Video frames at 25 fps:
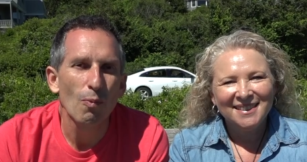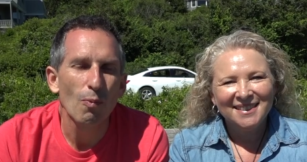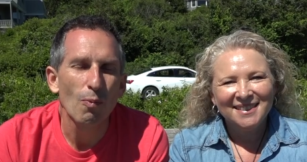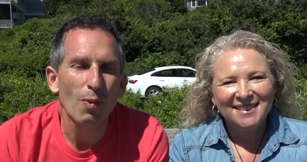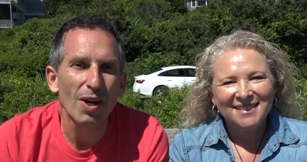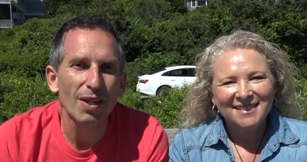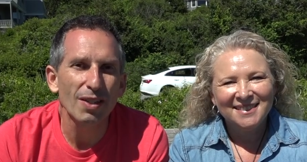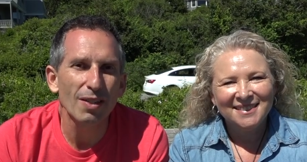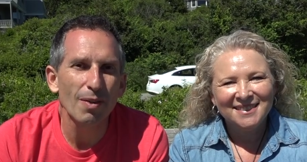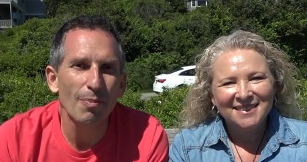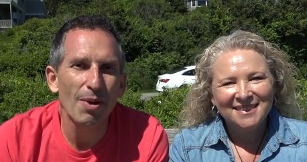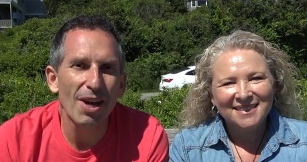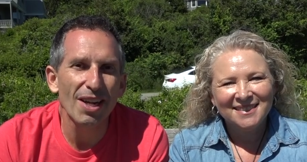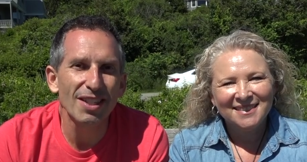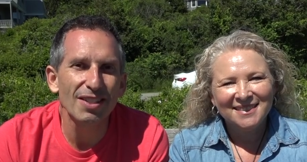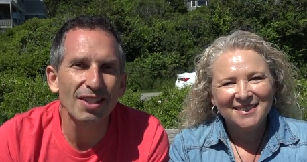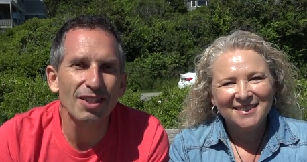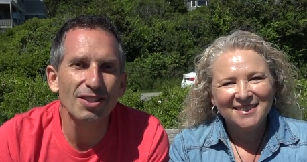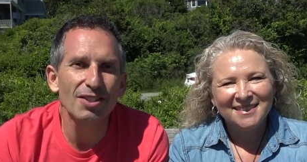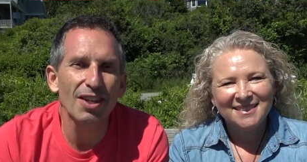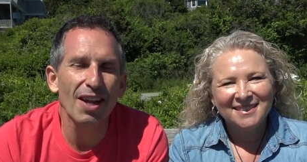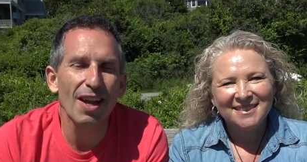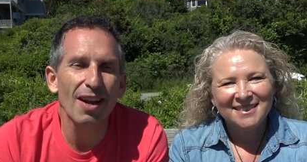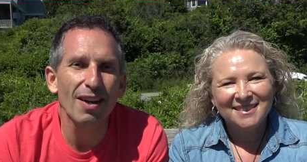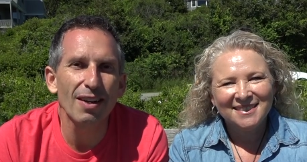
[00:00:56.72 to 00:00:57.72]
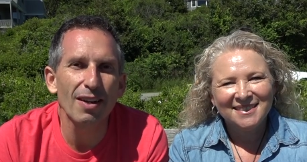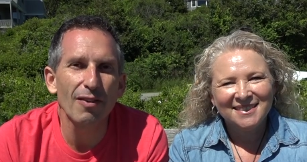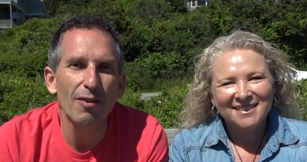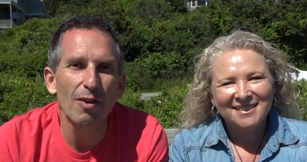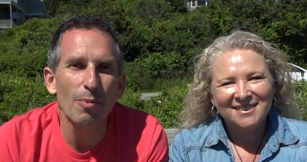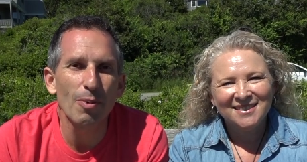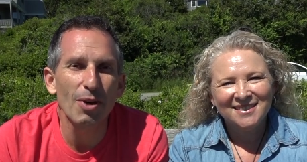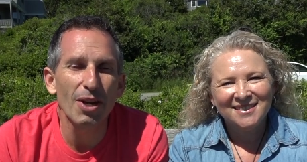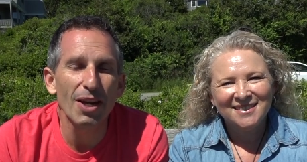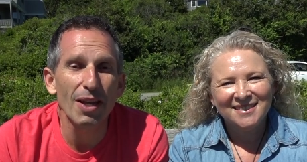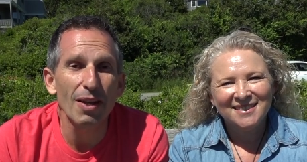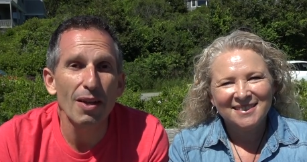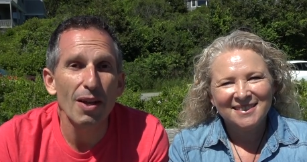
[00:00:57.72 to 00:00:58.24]
Speaker 1: Welcome back to the channel
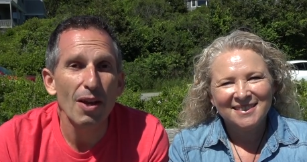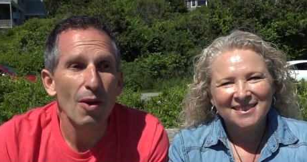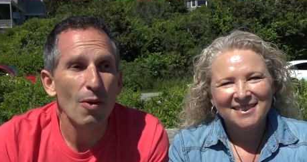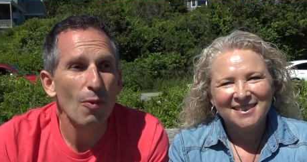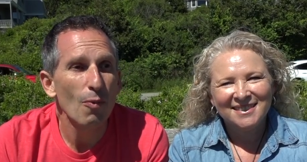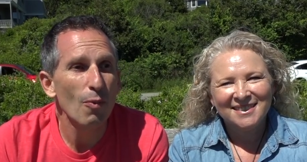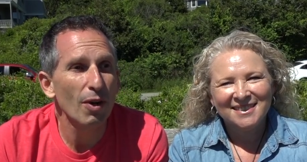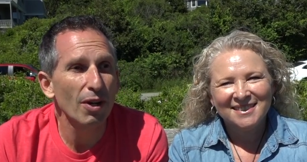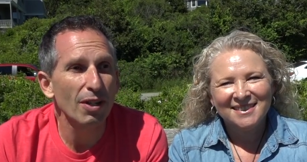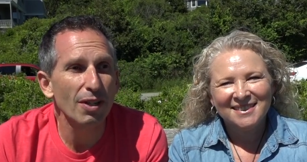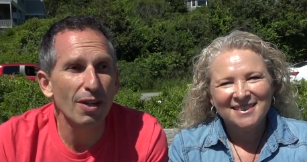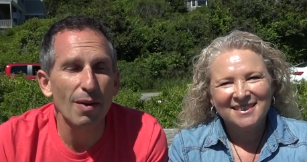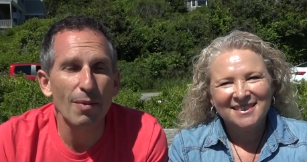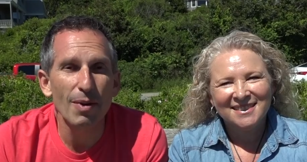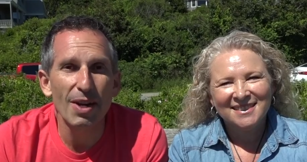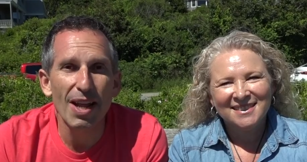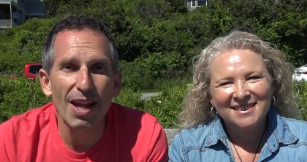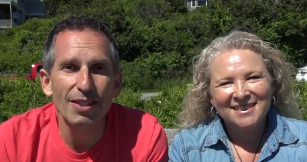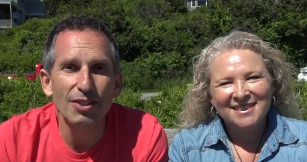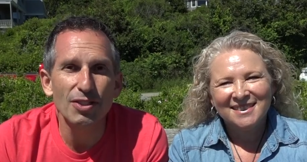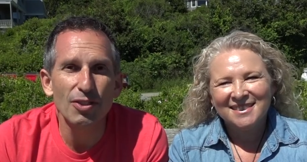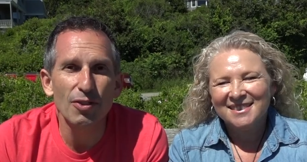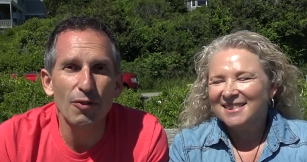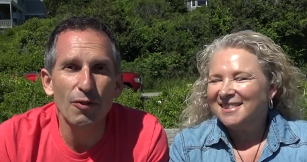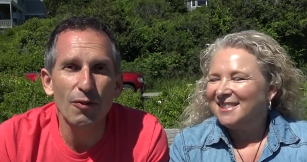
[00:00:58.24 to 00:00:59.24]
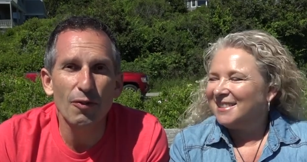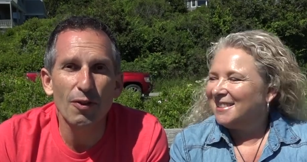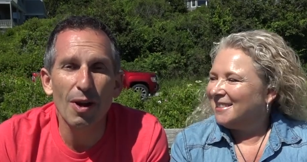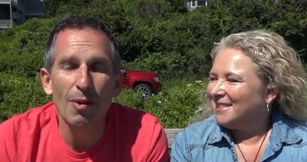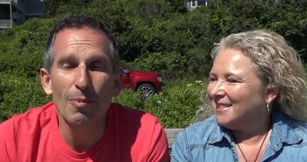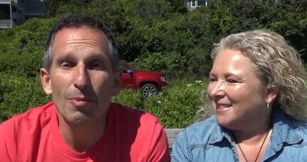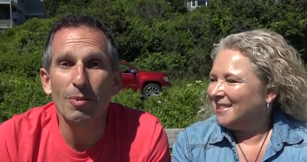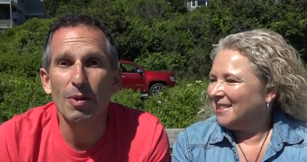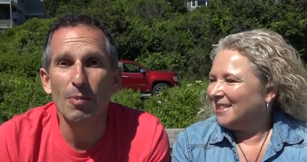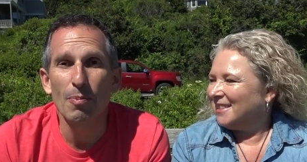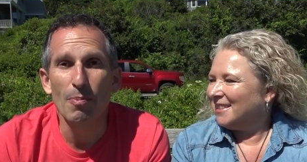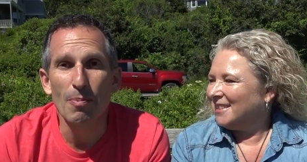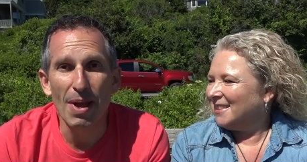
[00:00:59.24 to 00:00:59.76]
everybody. We're coming at you
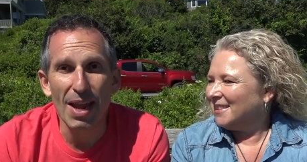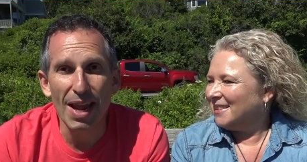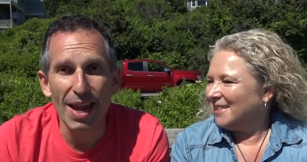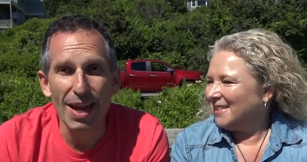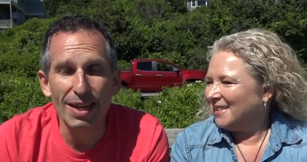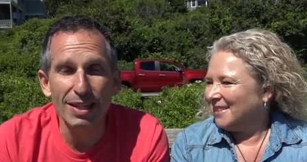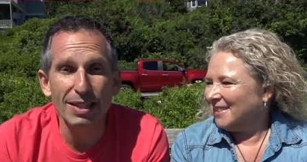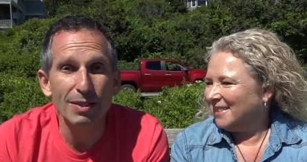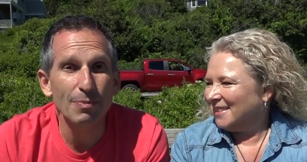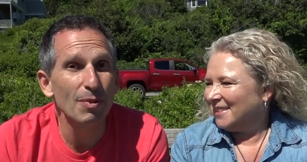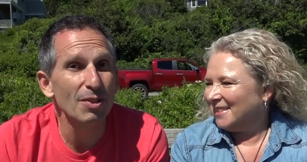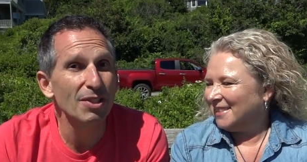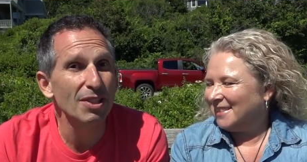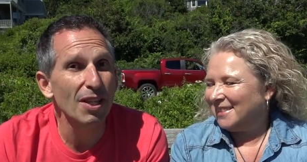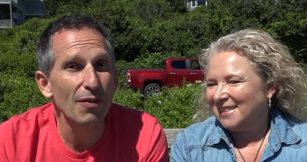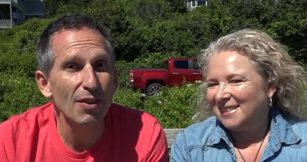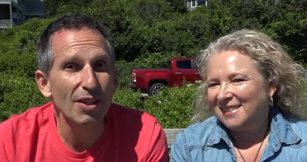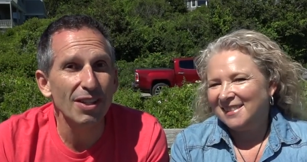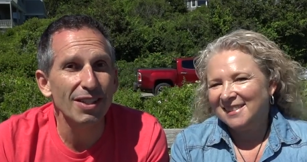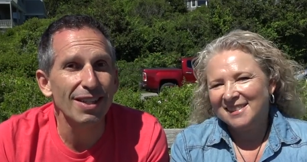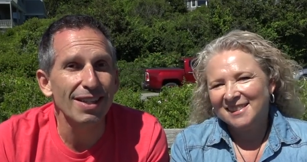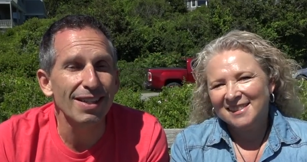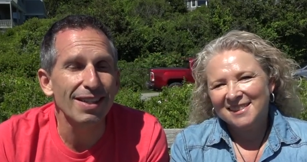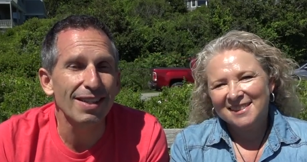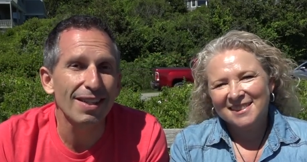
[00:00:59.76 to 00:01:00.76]
from Maine, specifically